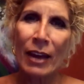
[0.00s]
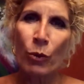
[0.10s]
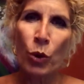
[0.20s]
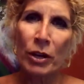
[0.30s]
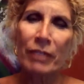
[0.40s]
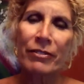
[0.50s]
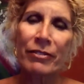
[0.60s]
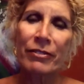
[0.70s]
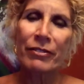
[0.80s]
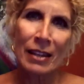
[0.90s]
one of
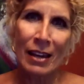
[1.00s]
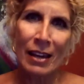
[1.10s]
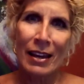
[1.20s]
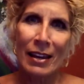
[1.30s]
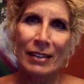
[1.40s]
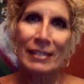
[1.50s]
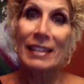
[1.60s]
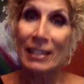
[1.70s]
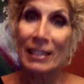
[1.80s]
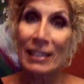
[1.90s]
the
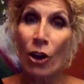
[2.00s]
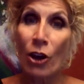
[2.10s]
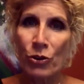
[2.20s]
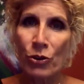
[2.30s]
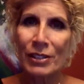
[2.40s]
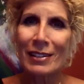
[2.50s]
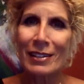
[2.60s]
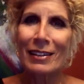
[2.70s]
CEOs